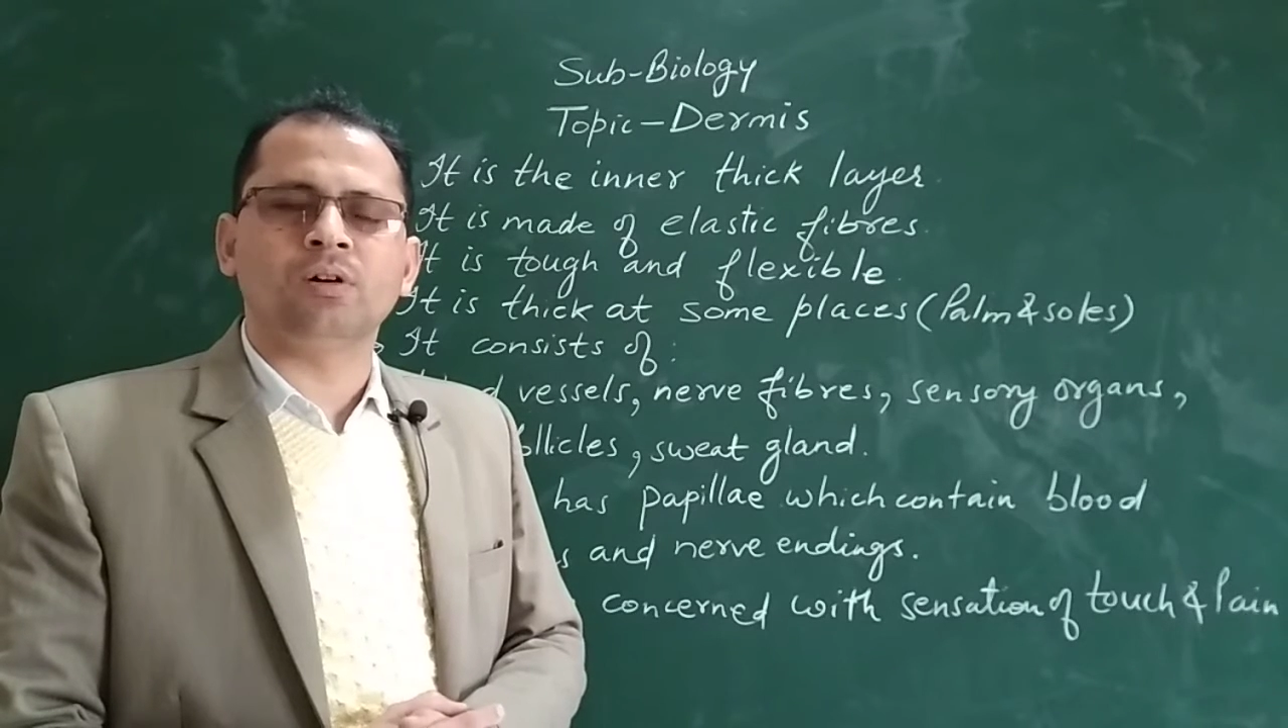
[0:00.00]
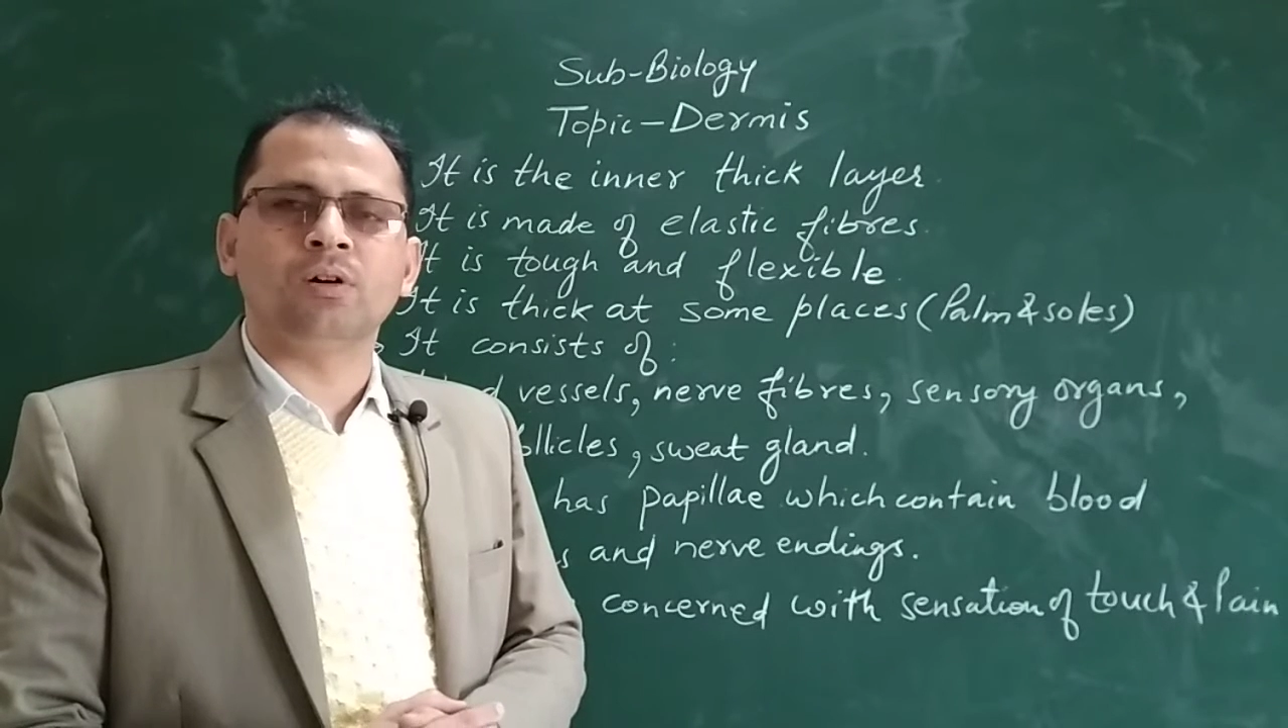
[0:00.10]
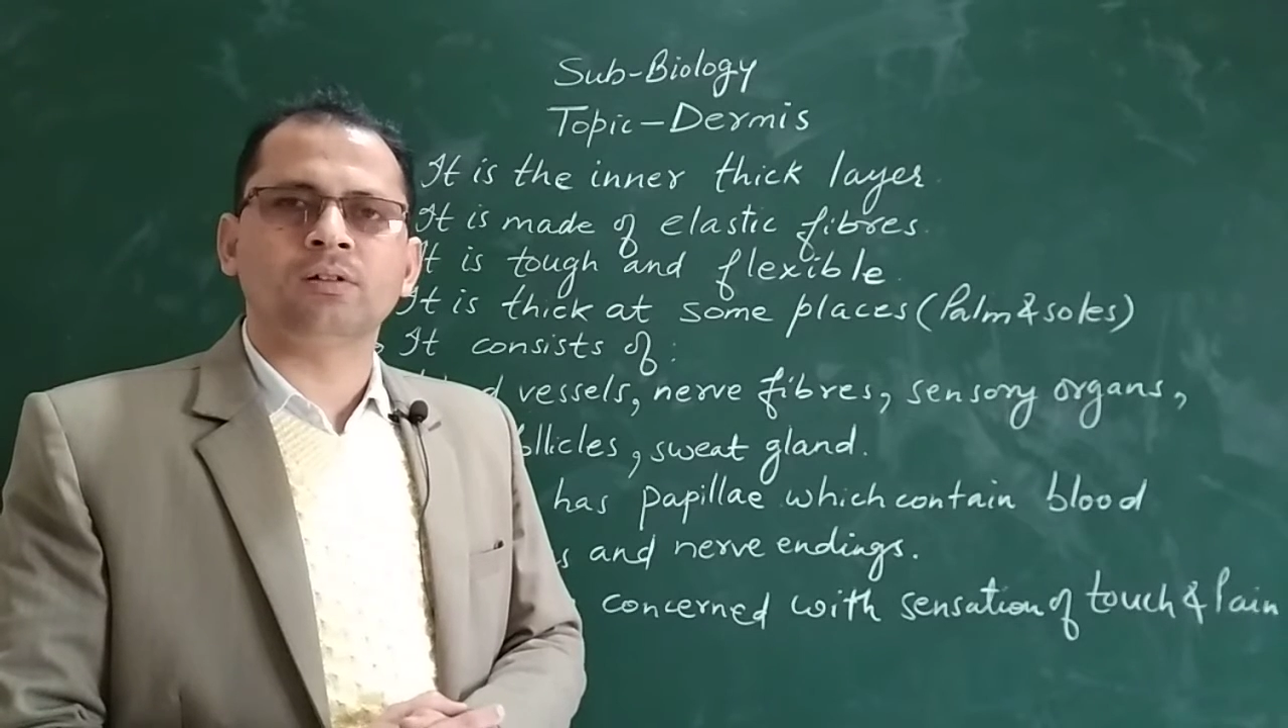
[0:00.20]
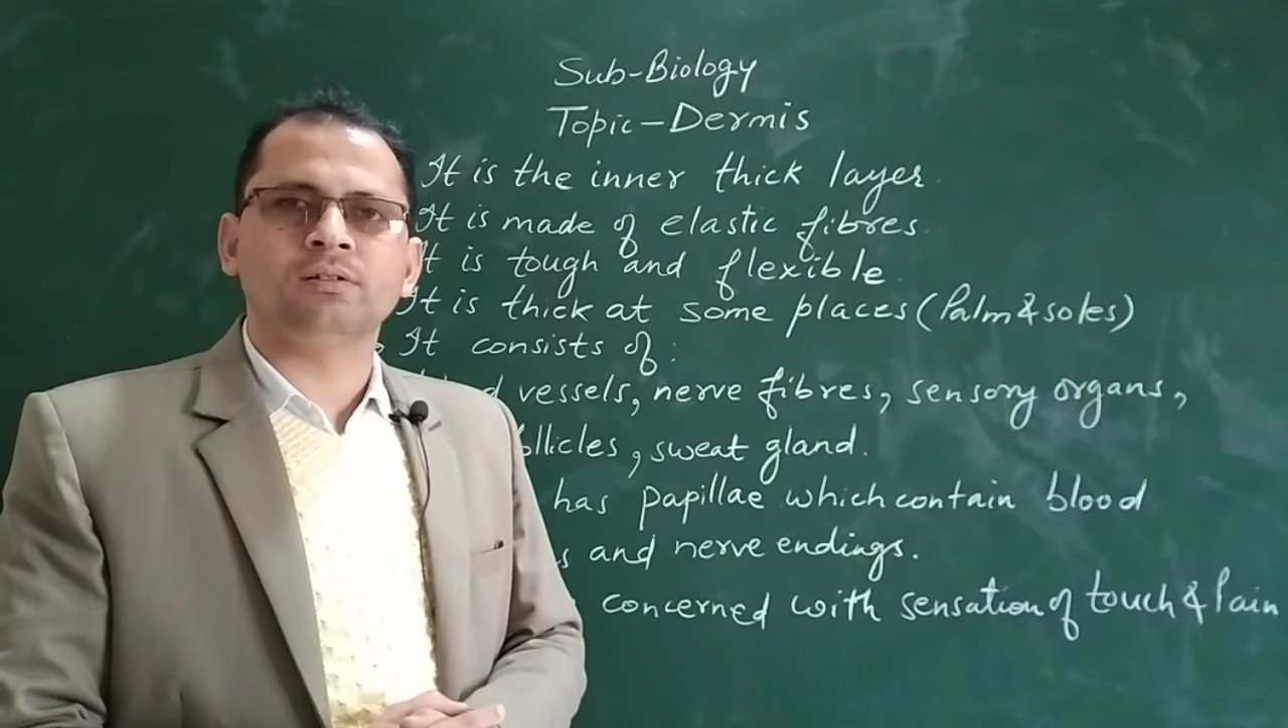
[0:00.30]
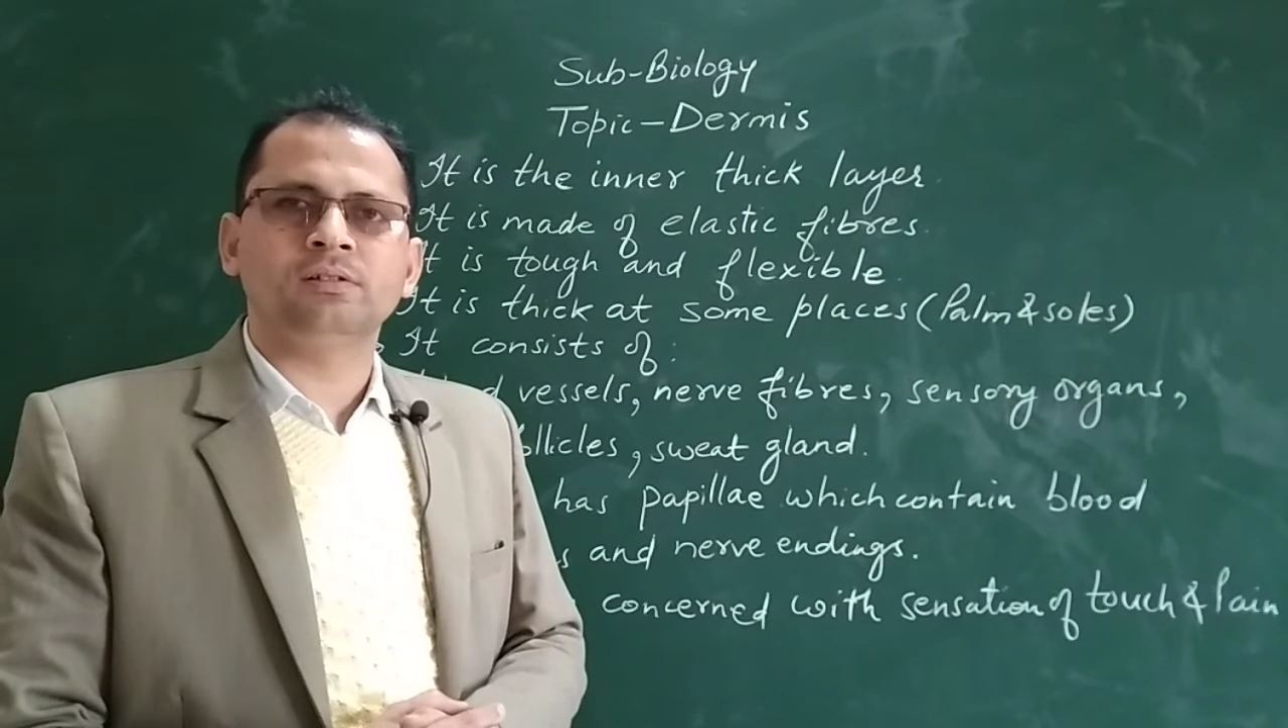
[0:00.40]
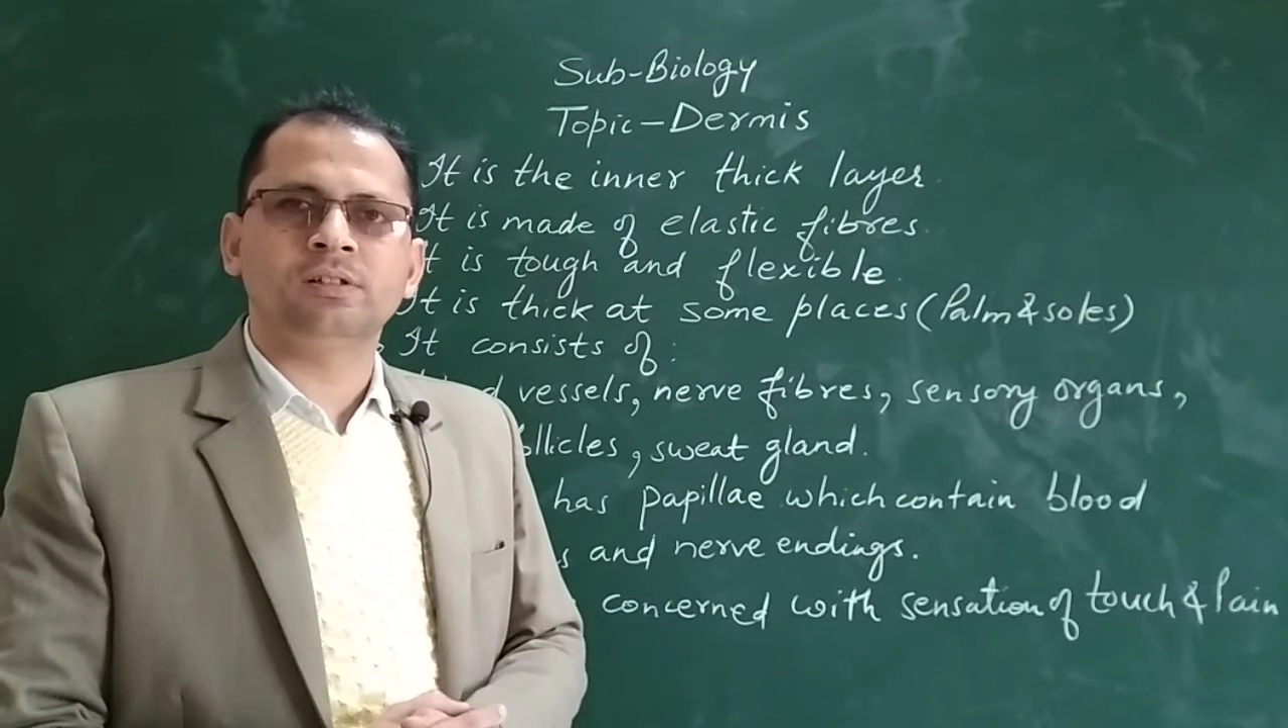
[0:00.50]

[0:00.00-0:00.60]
or